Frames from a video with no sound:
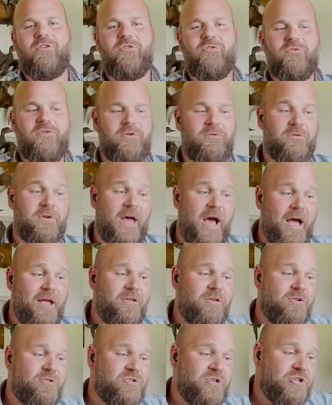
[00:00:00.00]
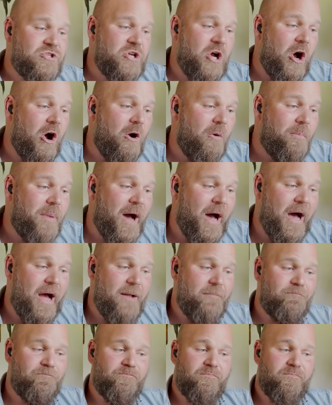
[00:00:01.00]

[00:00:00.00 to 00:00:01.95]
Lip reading: you do not use a tall pot,